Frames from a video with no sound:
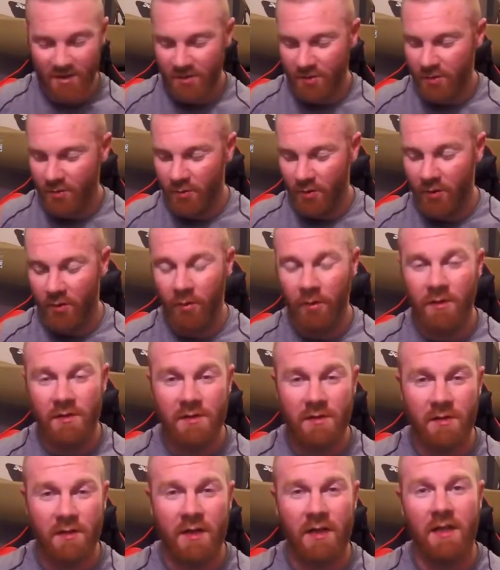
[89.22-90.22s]
You are going
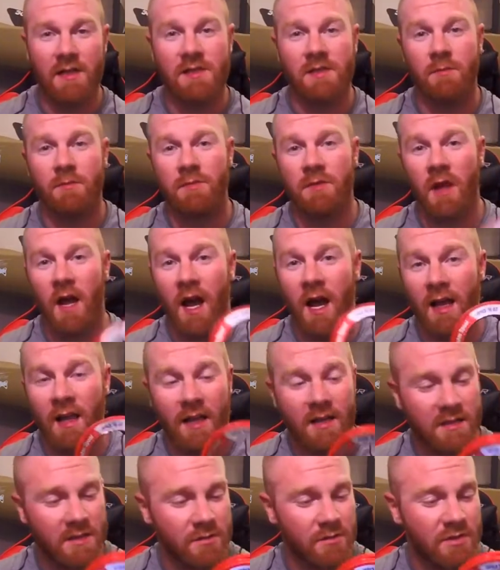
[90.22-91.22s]
to need some, I
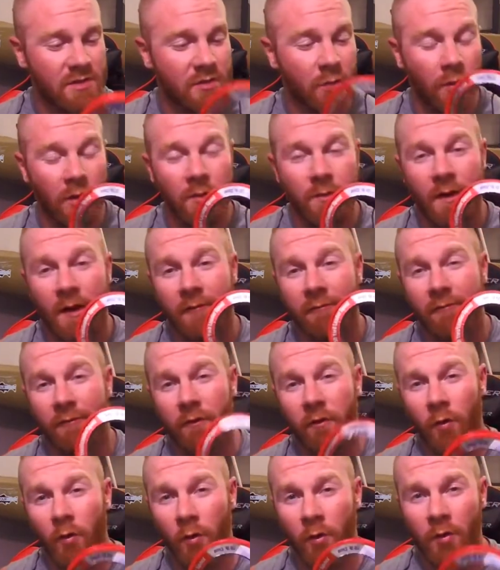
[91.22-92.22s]
like to use 20 pound
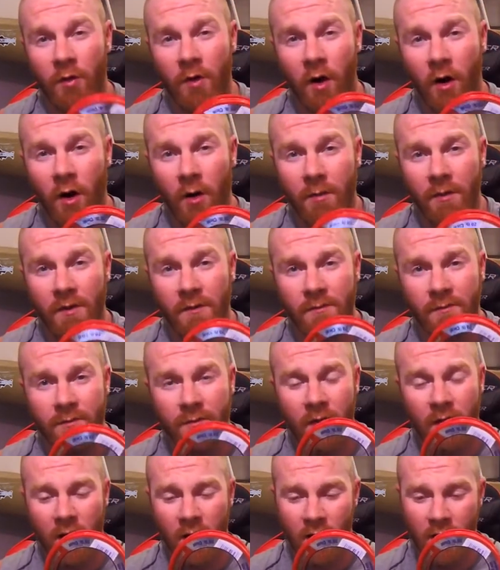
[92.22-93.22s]
fluorocarbon.
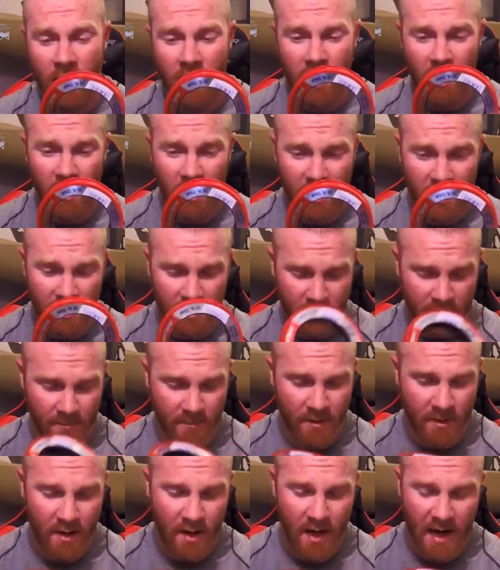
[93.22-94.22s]

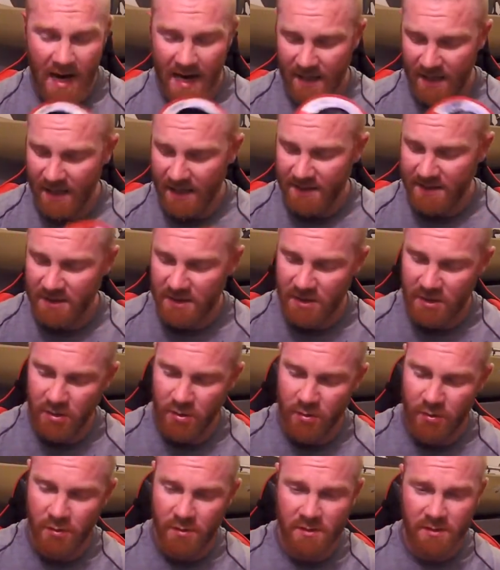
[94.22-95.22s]
Um, I like to
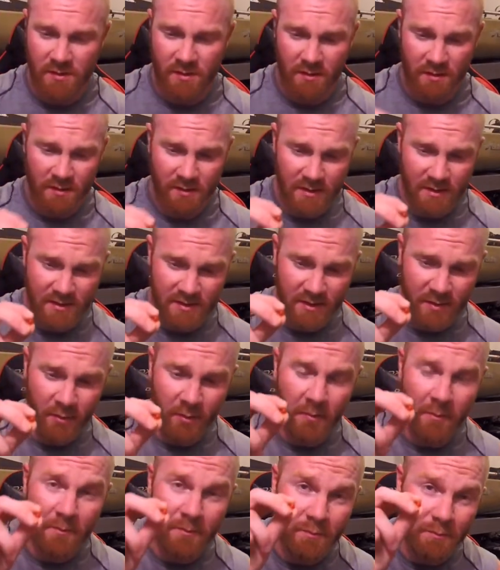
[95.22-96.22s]
use these
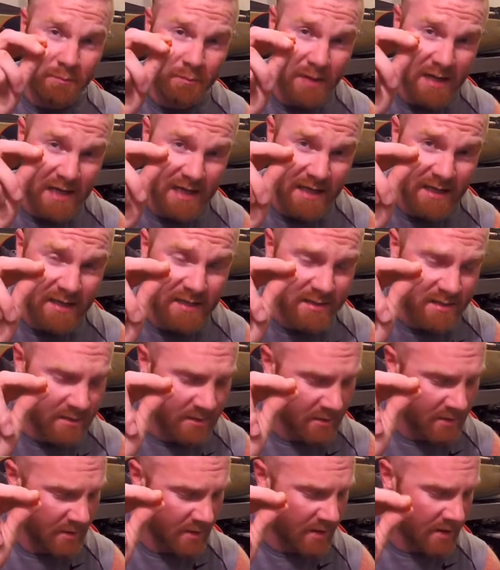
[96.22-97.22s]
little beads.
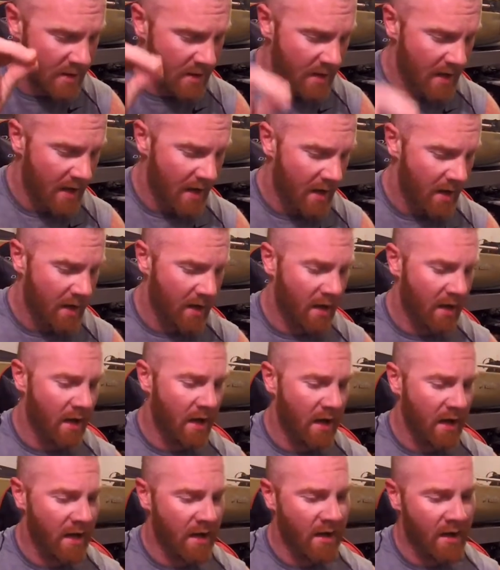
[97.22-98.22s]

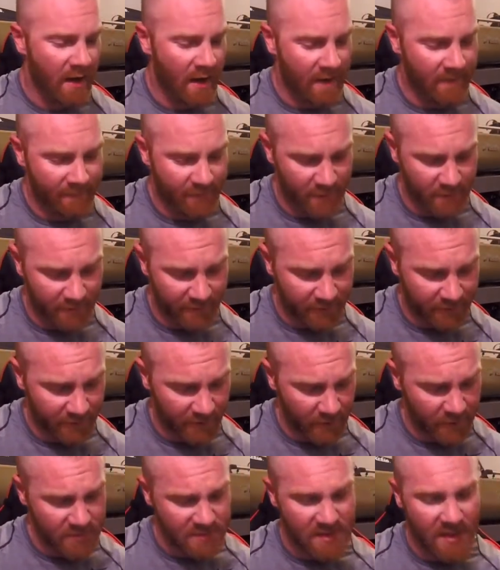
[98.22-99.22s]
Uh, and for the
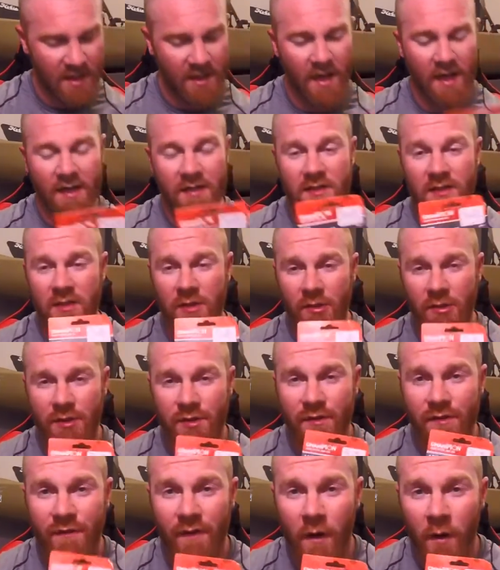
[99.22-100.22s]
floats, I actually
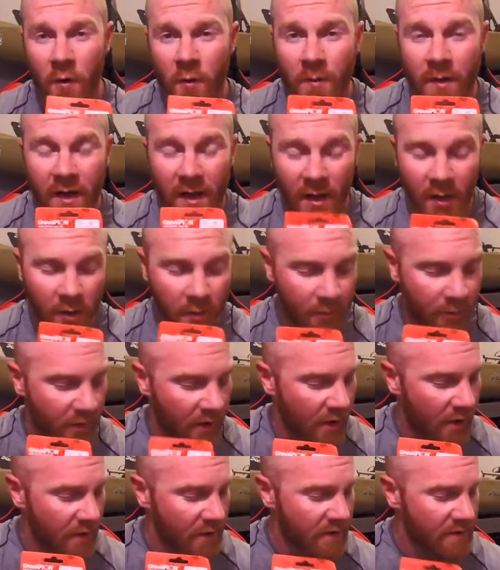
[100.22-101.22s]
use foam
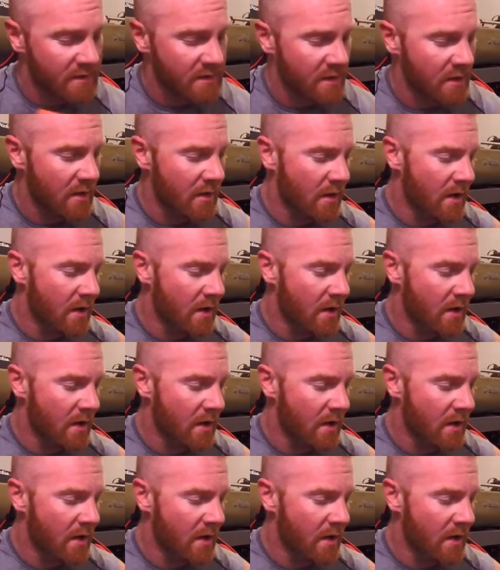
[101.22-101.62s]
earplugs.